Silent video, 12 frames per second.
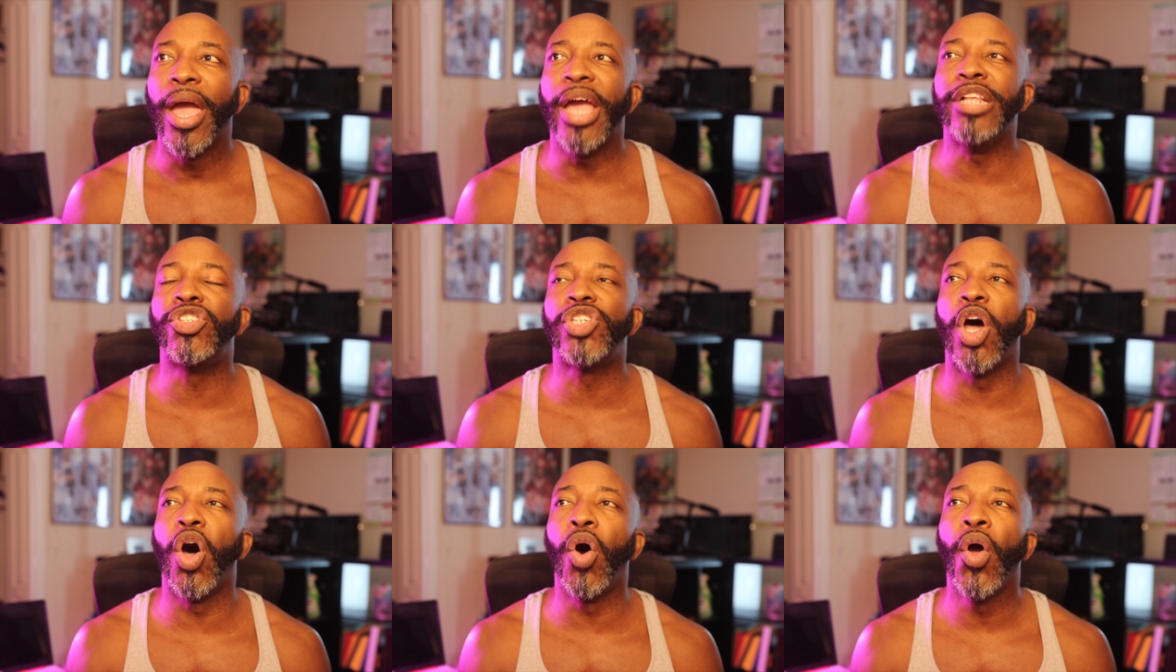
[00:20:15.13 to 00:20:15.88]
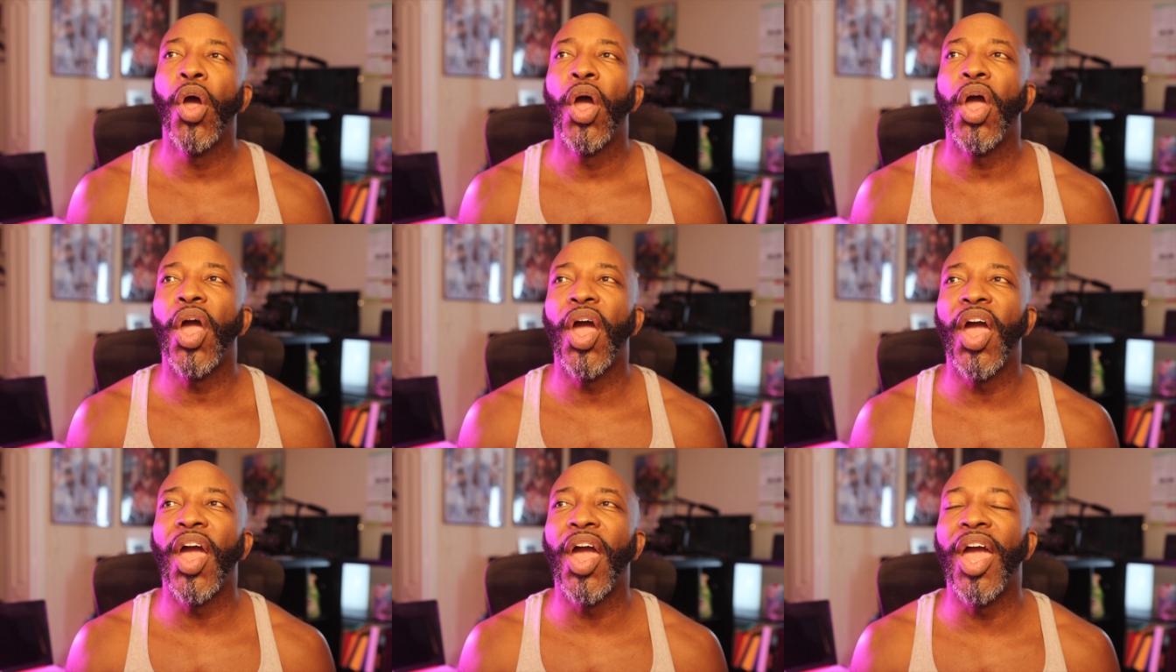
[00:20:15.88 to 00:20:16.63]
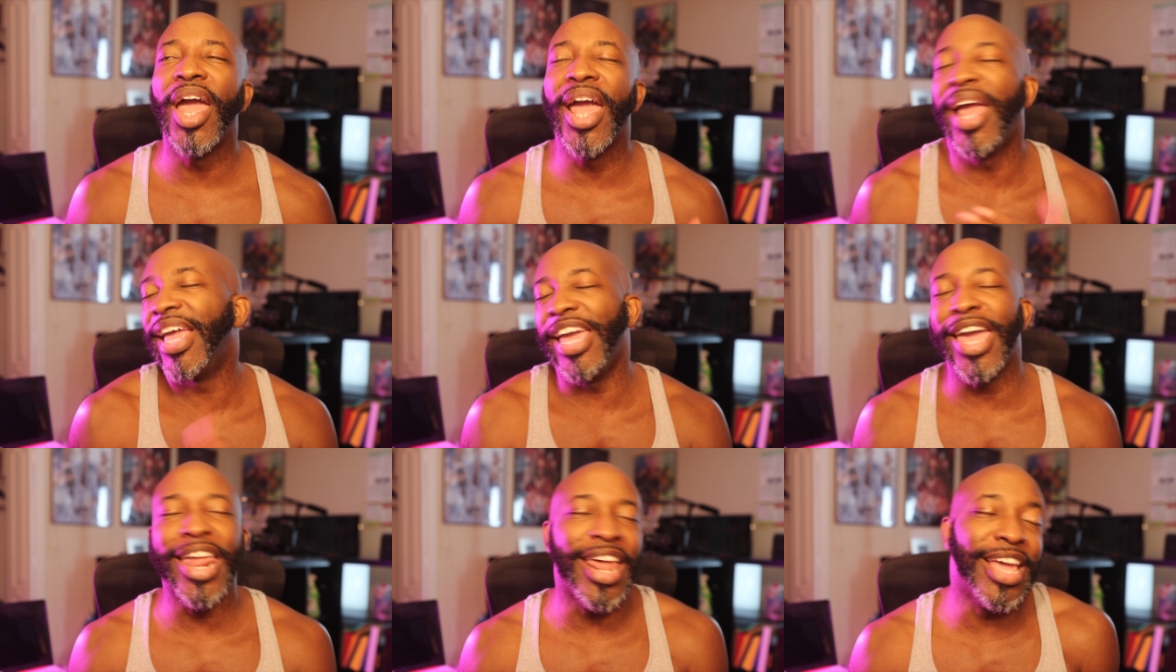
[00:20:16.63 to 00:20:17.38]
And so,
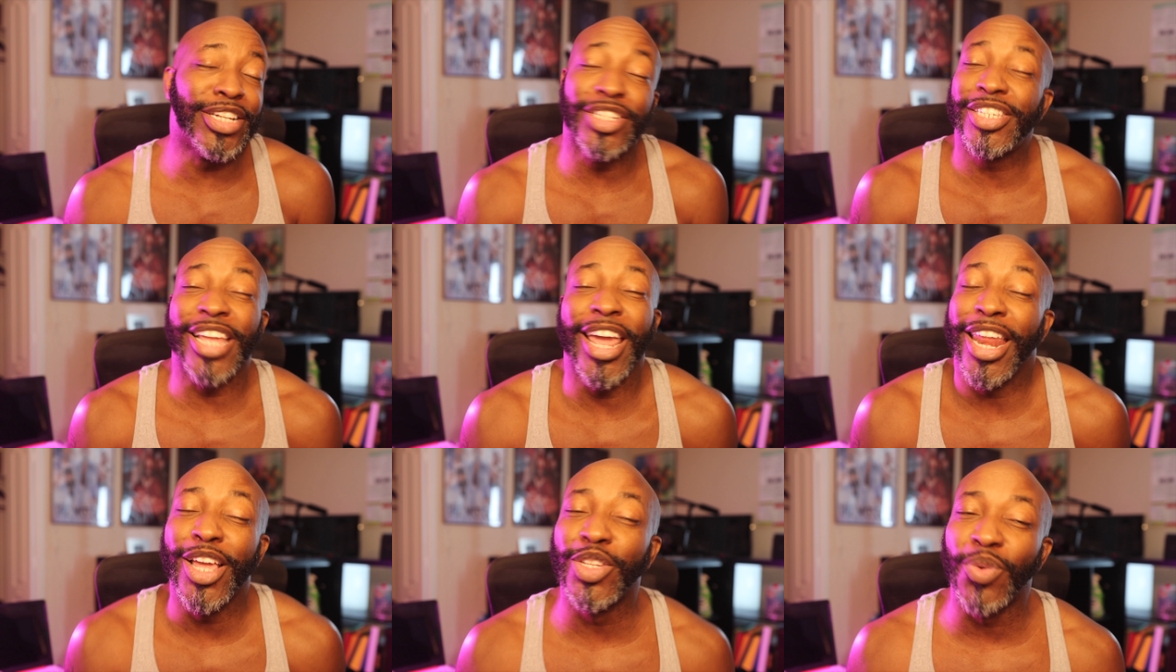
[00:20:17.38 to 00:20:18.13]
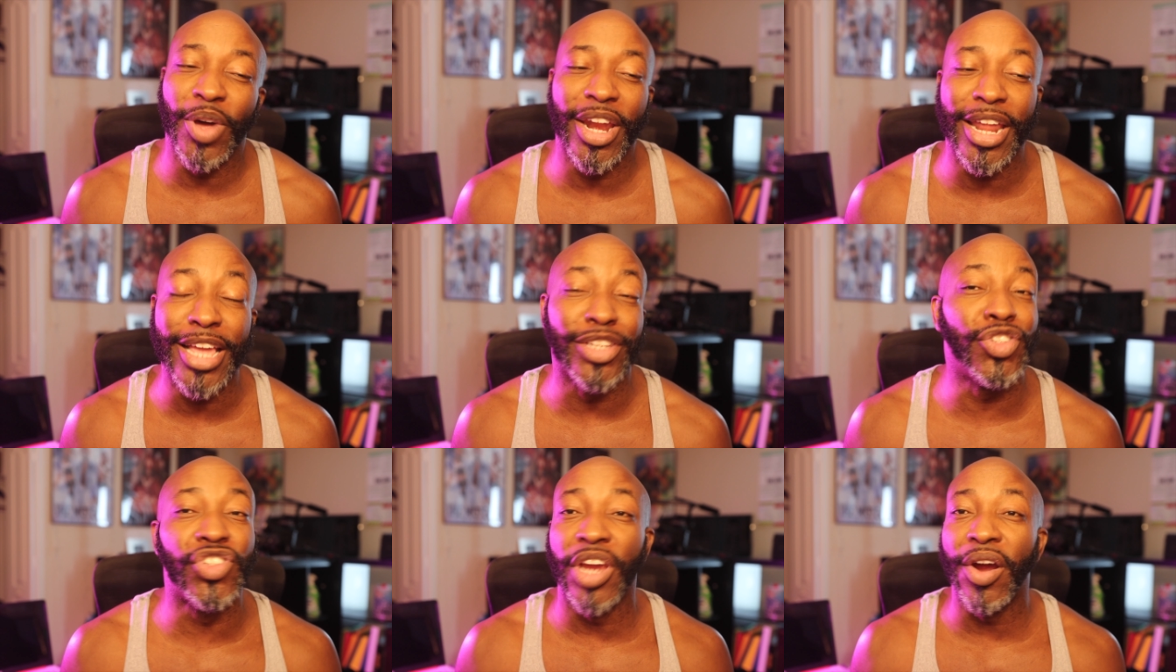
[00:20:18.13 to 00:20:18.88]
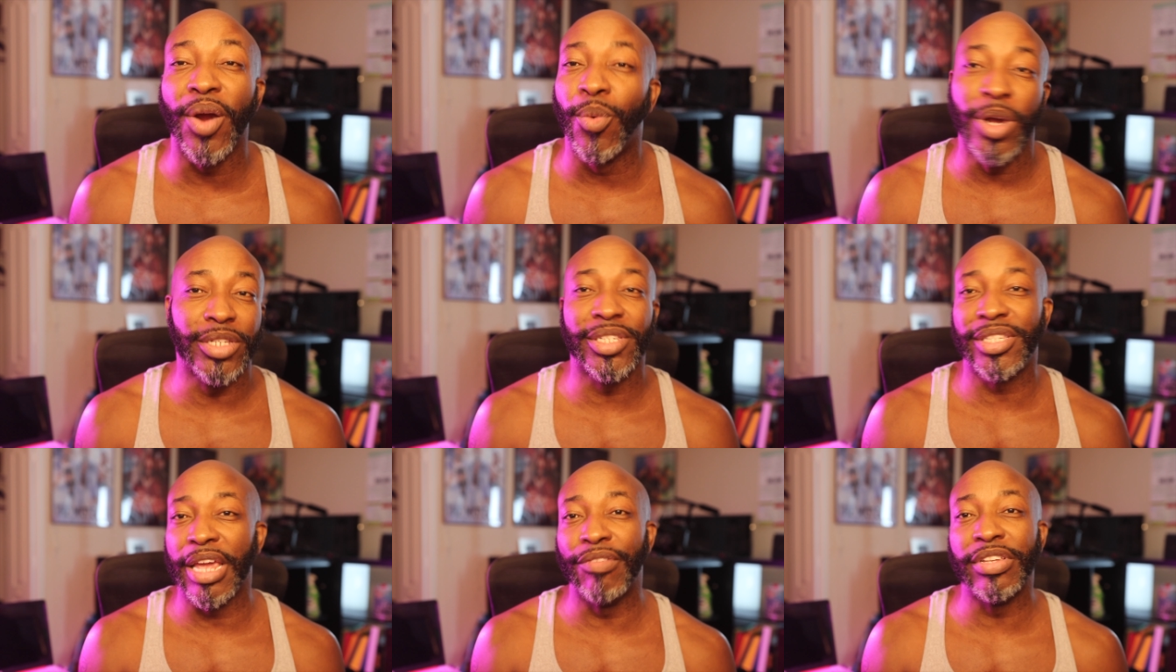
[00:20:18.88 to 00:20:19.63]
it is what it is. Jared wants
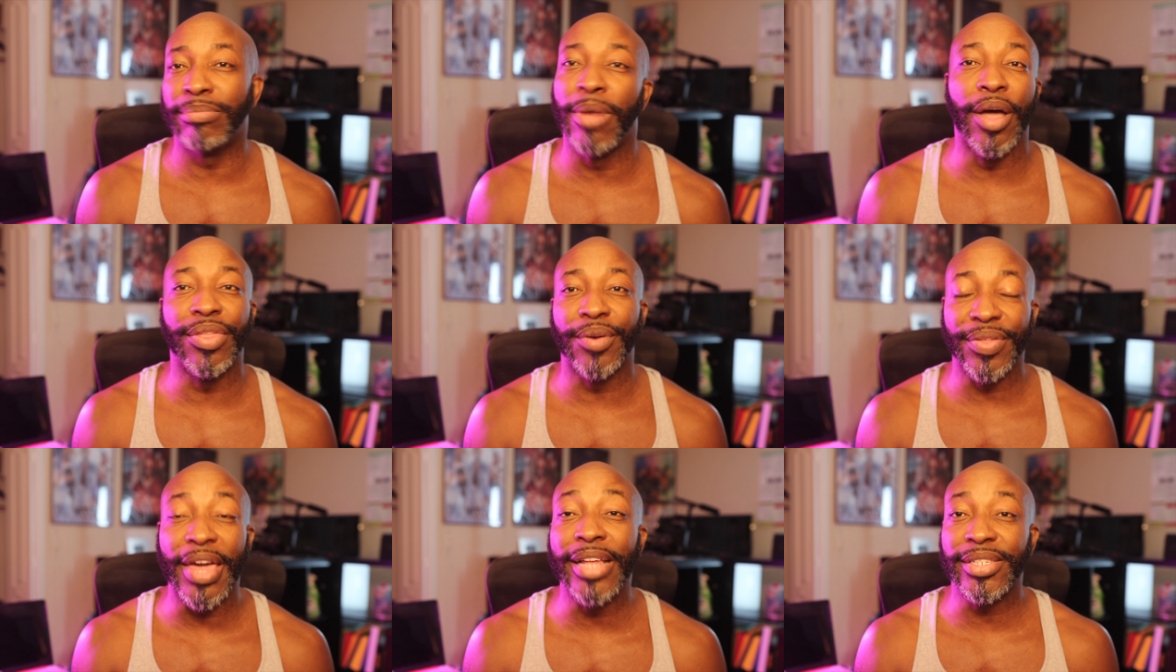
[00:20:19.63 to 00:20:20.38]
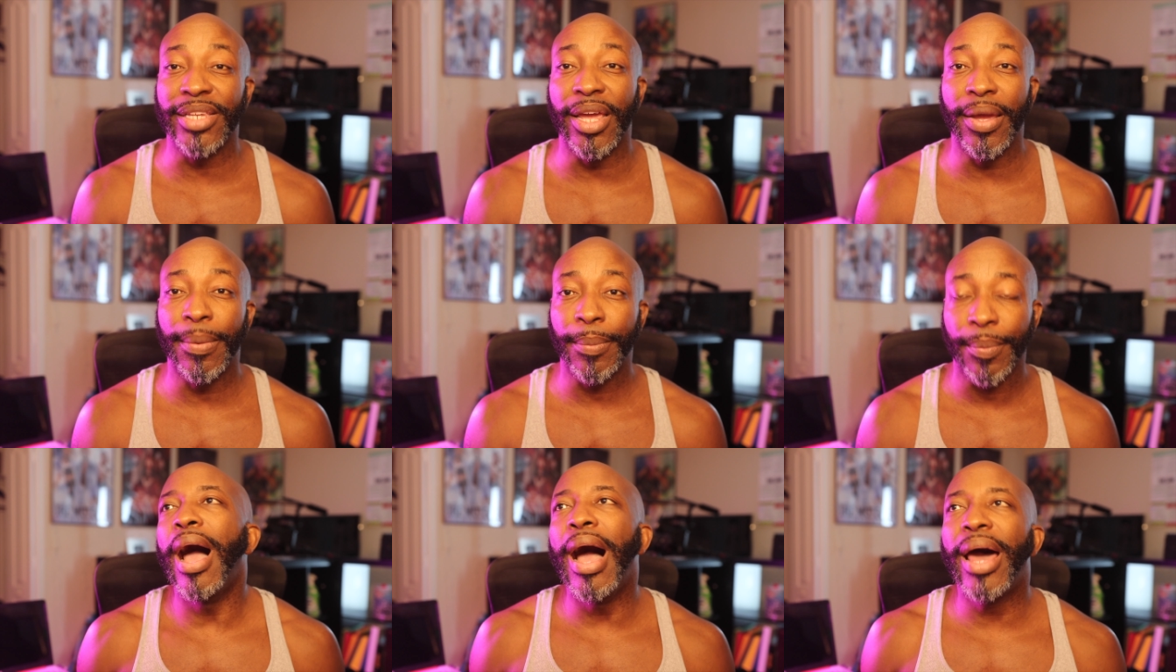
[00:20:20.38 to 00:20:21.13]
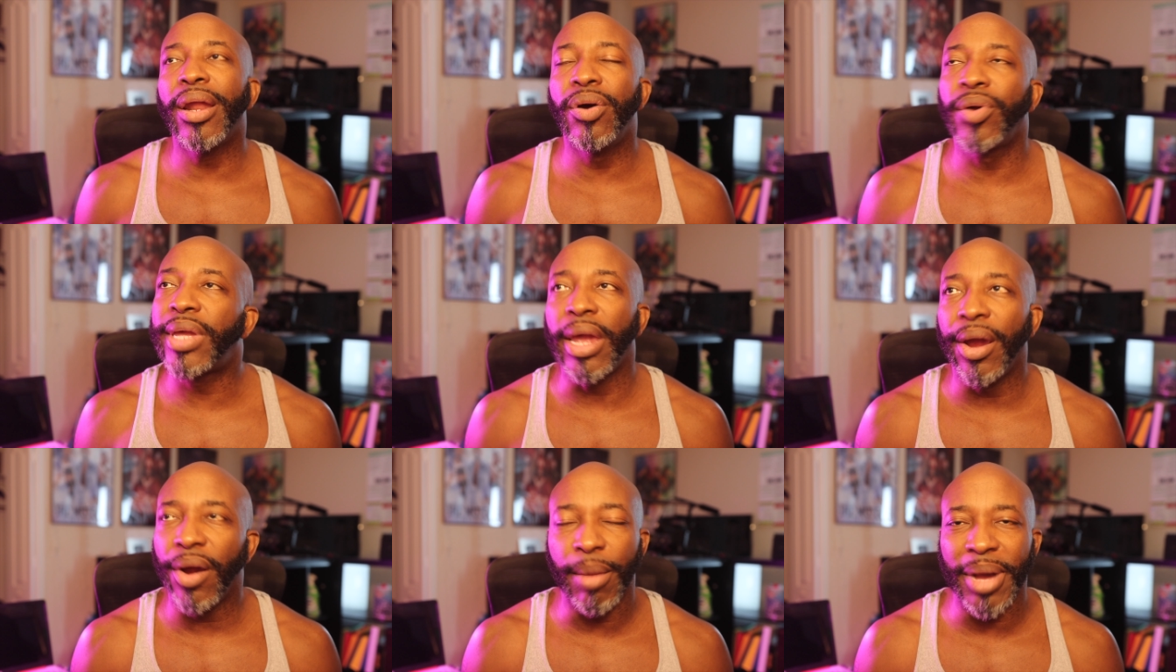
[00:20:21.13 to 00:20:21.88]
to save his mother, and that's it. I don't
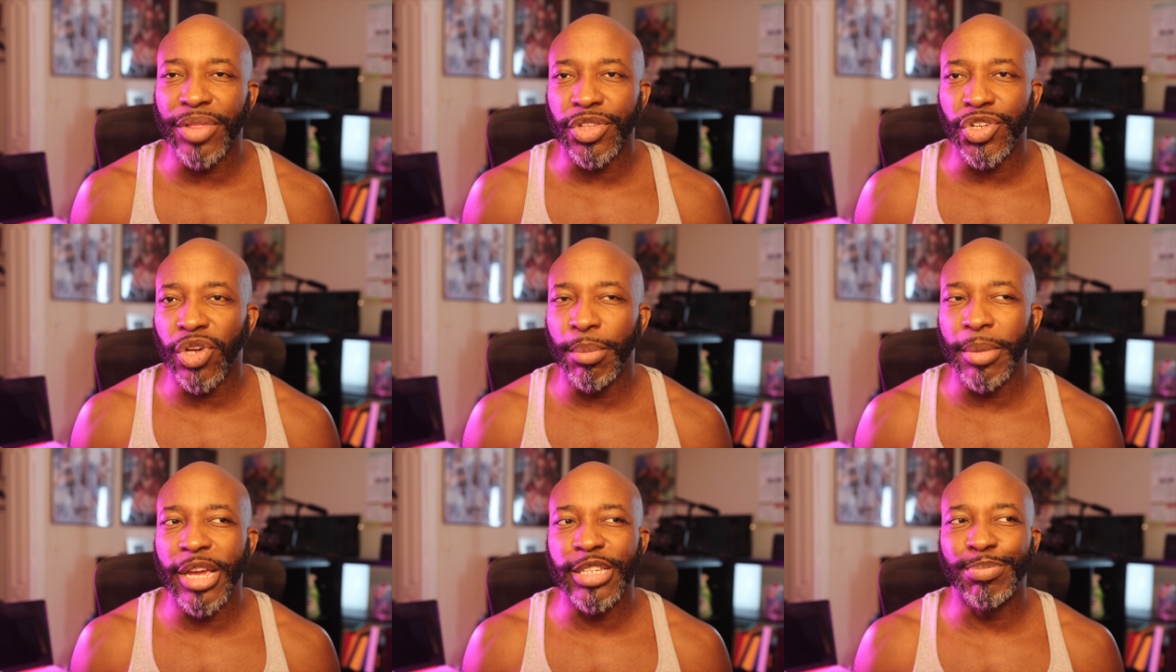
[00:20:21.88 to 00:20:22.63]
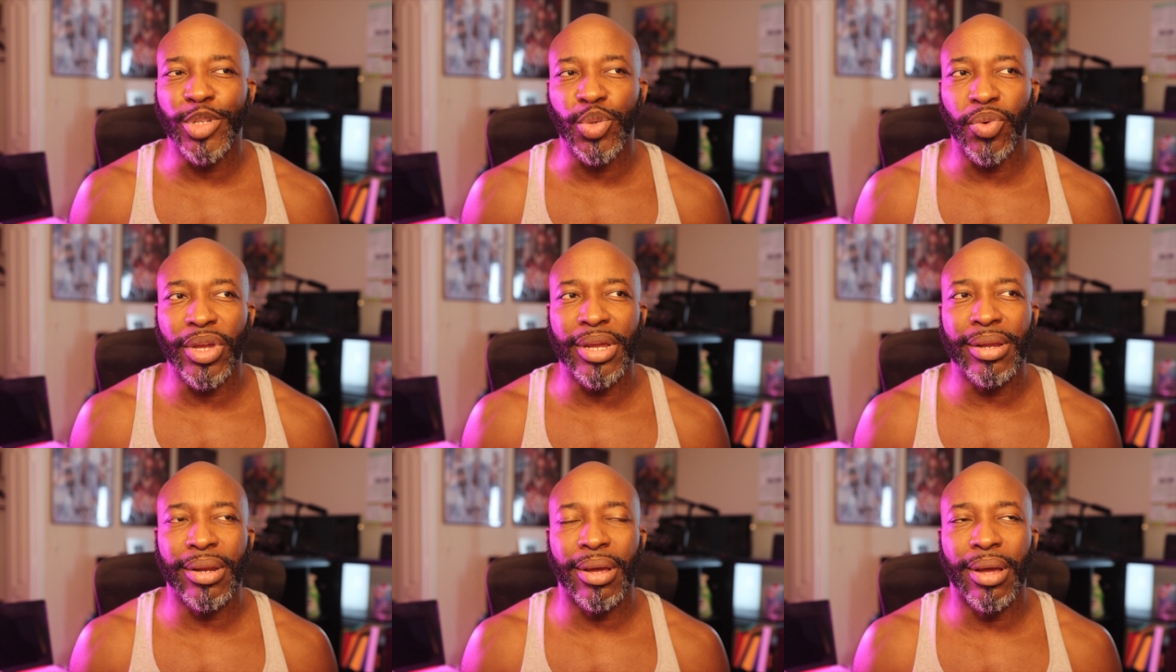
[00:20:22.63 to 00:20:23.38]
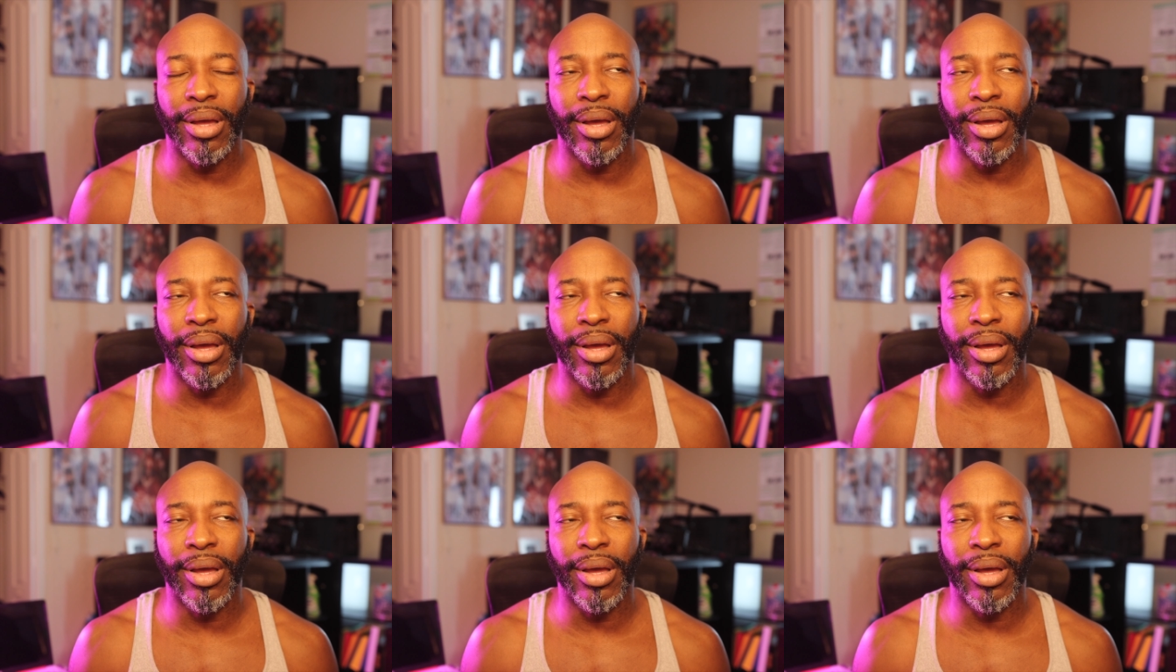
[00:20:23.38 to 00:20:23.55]
care about the showmance between